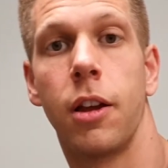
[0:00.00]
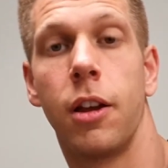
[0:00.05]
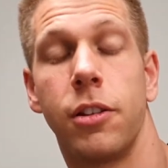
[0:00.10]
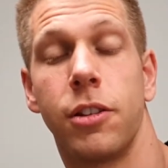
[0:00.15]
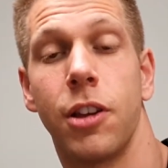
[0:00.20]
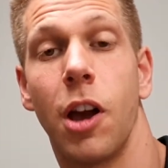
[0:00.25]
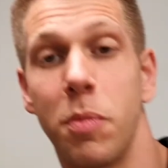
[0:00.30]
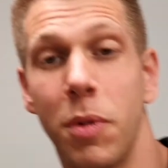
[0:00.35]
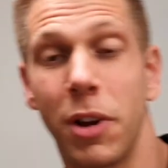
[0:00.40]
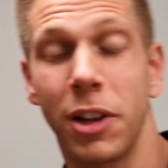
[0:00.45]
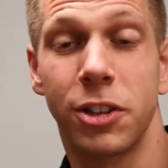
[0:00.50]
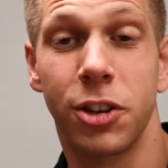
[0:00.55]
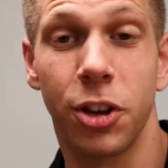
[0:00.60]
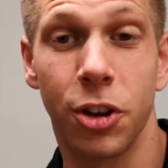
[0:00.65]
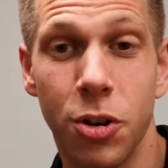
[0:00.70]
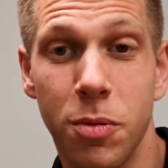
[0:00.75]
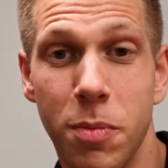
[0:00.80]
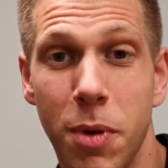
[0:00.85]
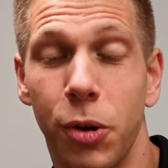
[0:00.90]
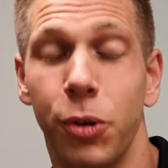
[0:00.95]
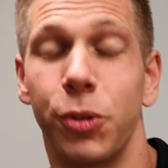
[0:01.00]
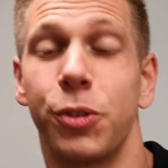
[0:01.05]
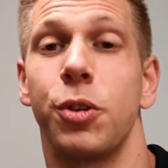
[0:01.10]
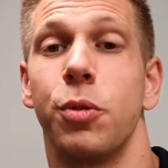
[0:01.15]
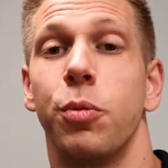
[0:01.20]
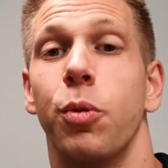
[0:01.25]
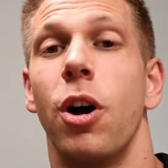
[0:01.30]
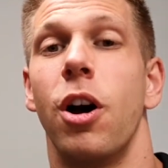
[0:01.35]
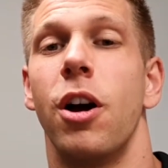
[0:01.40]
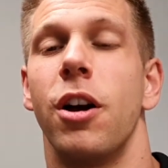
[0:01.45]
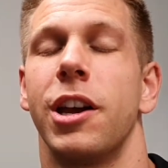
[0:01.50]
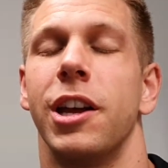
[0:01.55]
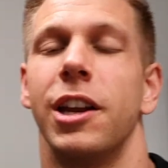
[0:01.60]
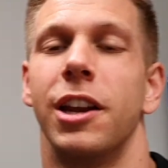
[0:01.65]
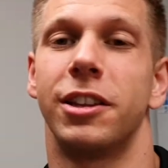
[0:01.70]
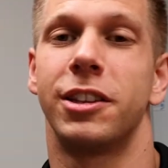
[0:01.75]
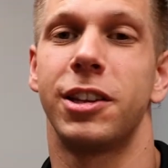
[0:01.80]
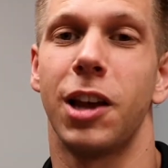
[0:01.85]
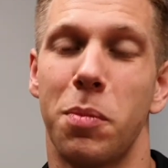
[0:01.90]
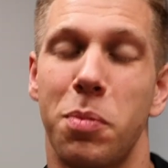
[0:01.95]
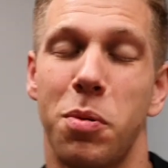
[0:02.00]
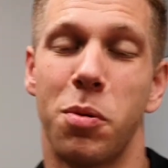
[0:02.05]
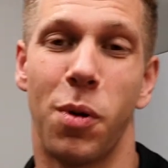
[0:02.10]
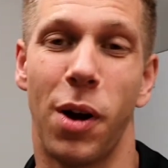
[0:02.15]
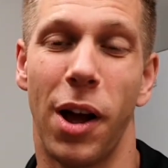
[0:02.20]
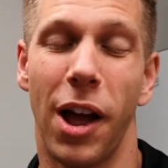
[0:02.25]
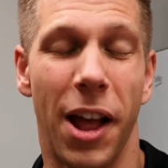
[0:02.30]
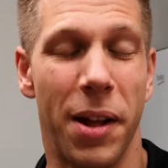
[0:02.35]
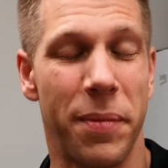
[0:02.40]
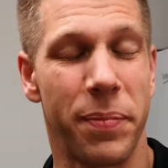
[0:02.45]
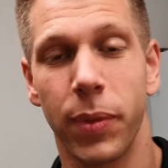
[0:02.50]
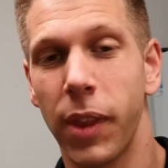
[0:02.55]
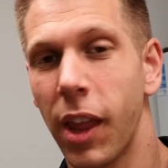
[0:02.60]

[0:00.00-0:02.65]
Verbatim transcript: So I bring two meals to work in a Tupperware.